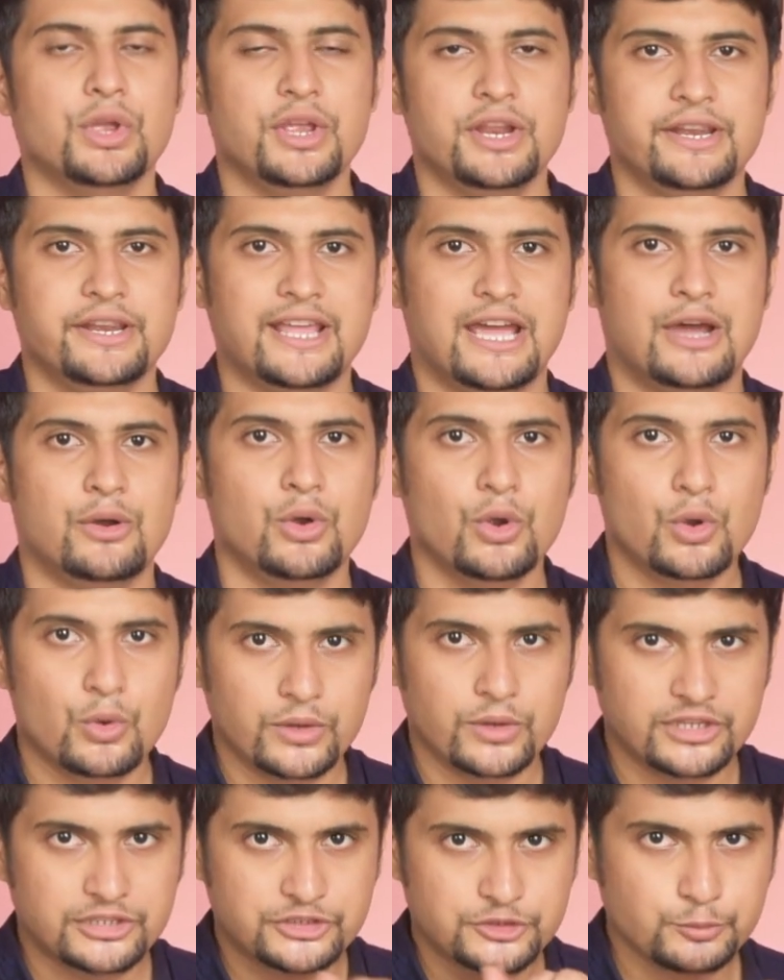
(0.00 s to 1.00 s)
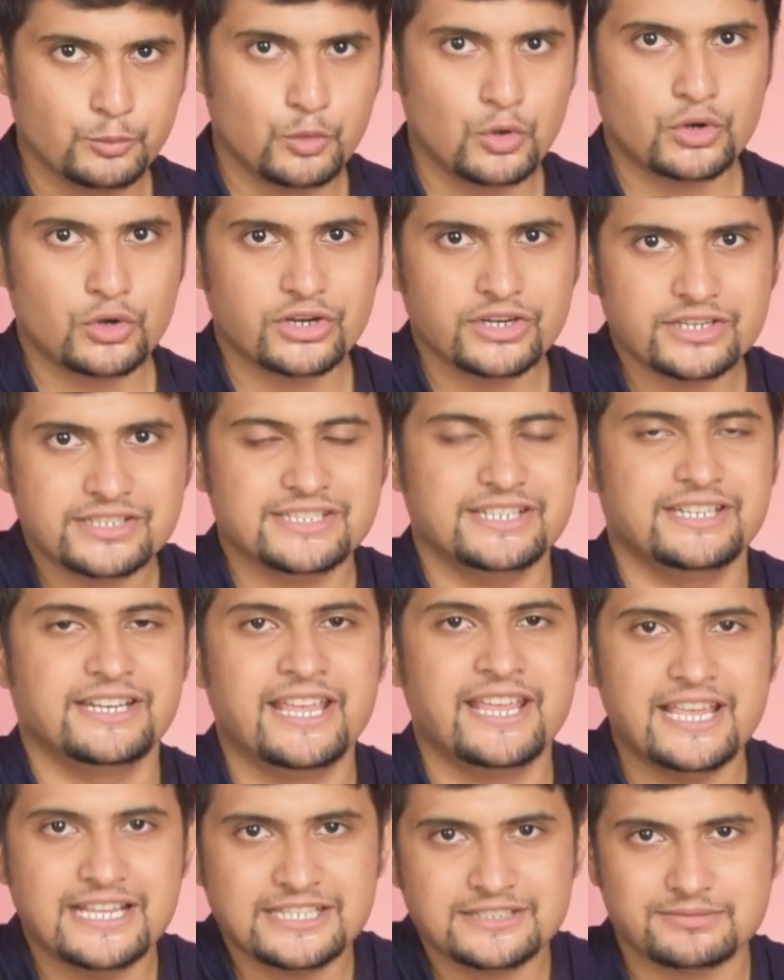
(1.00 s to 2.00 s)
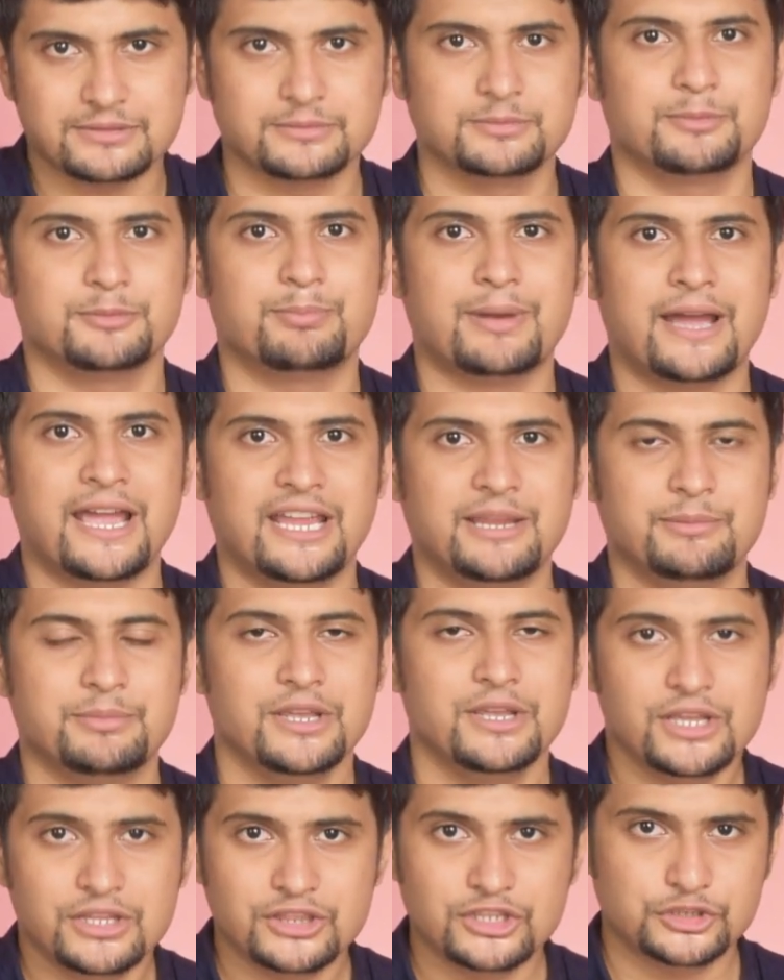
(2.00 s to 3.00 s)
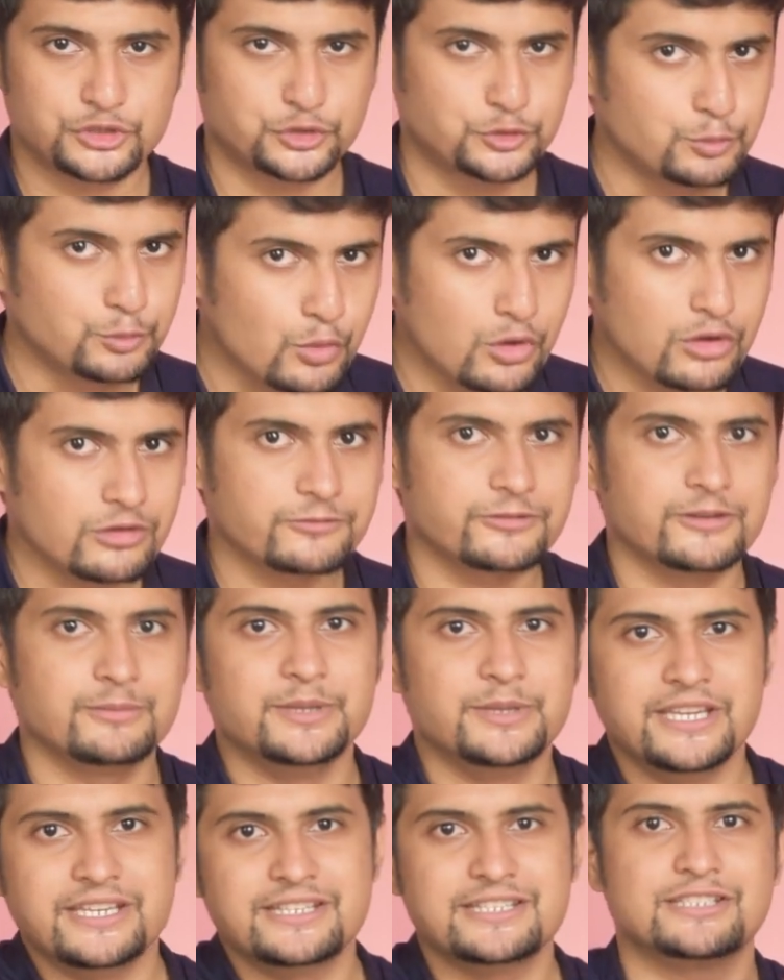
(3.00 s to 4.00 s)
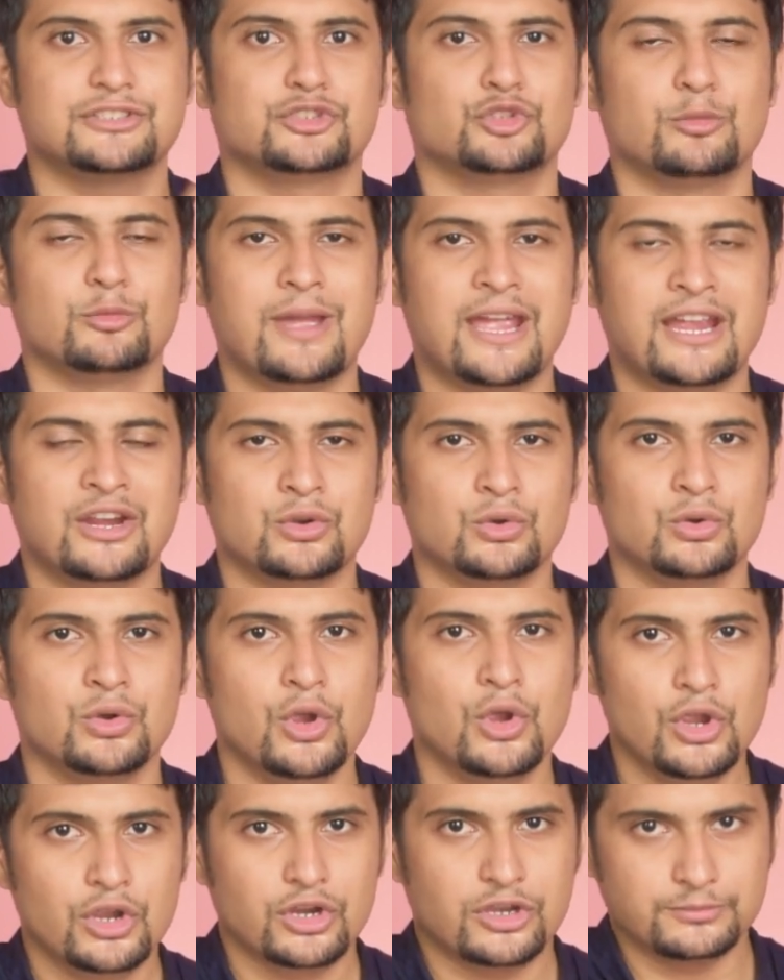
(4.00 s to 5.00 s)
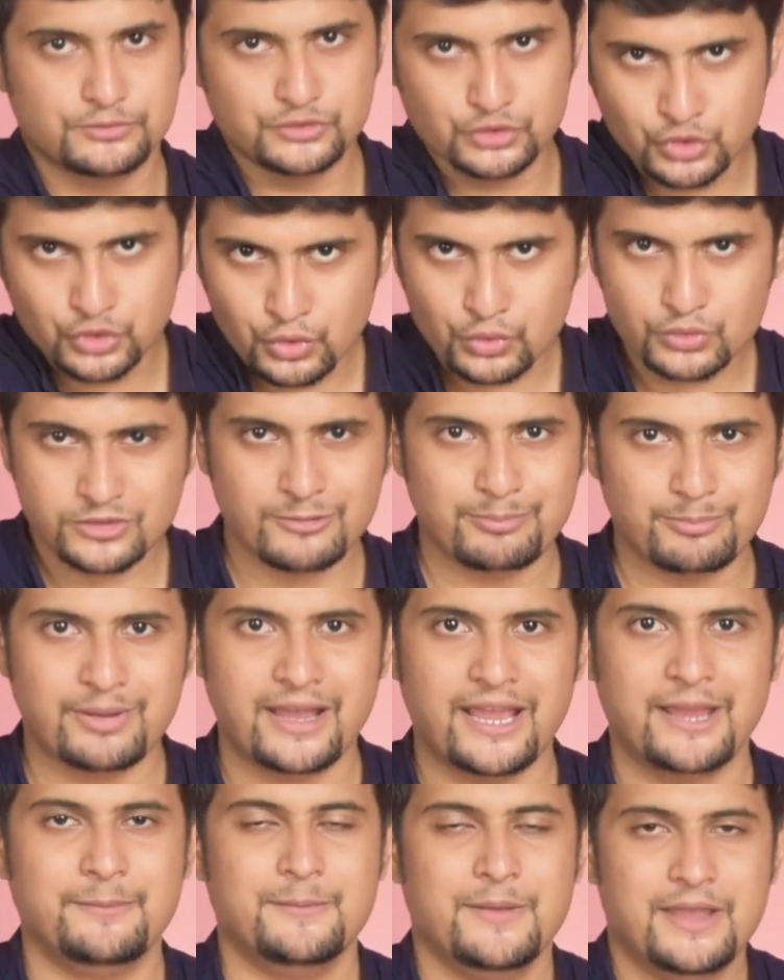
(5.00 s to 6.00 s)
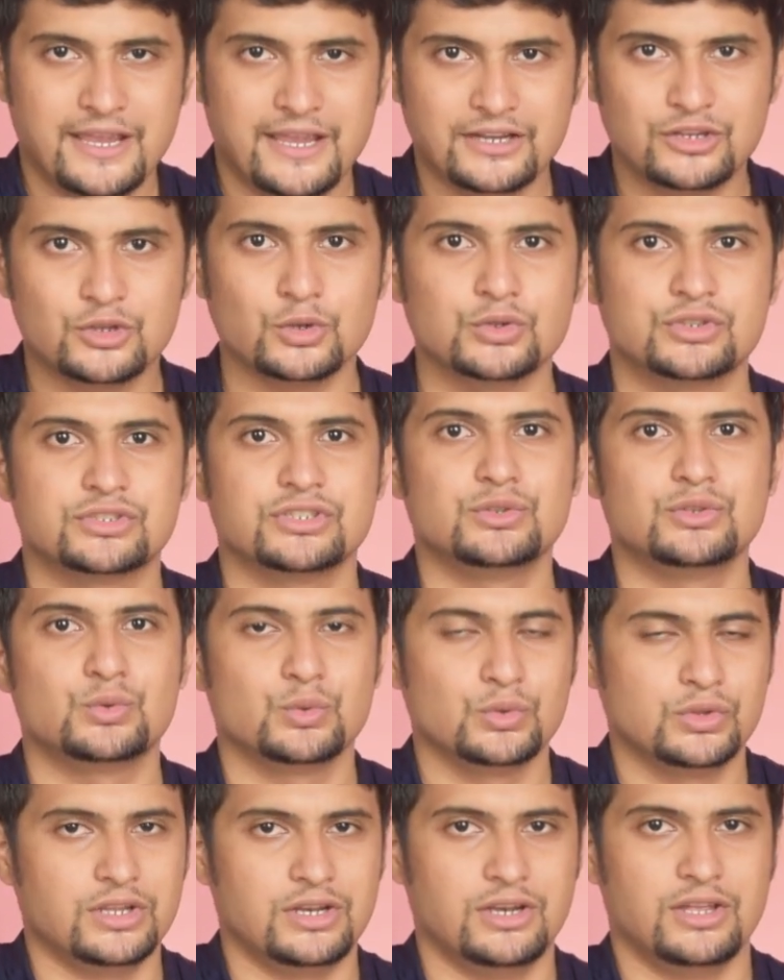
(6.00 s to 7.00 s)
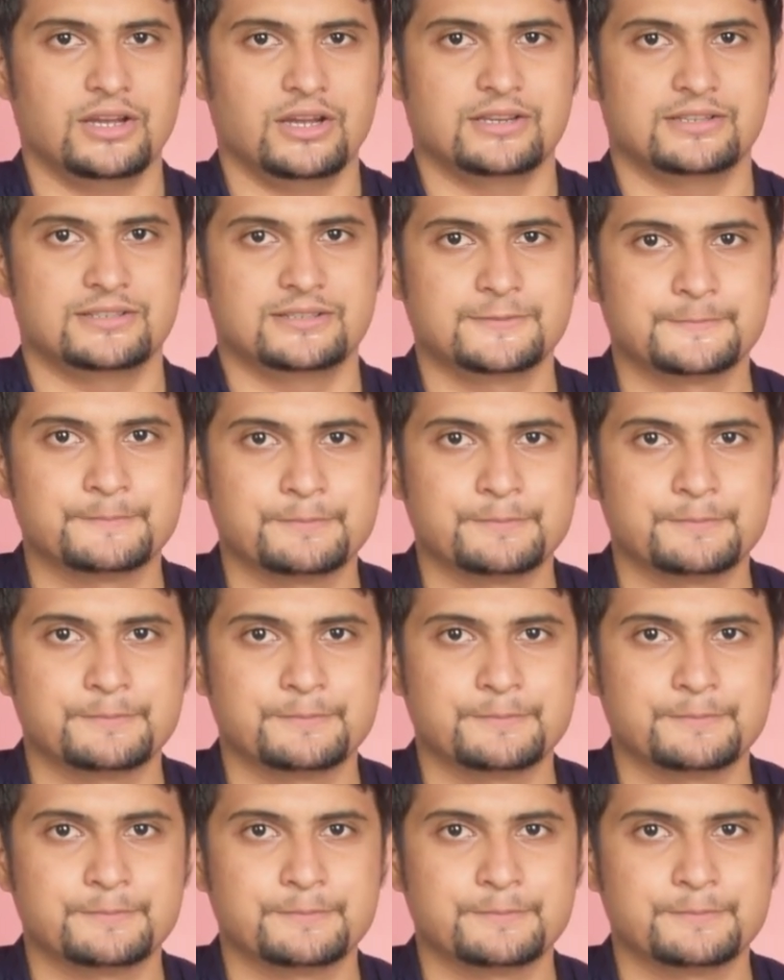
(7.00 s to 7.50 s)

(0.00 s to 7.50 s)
Now, when smokers inhale from the pipe, the smoke from heated tobacco comes through the pipe and goes into the lungs.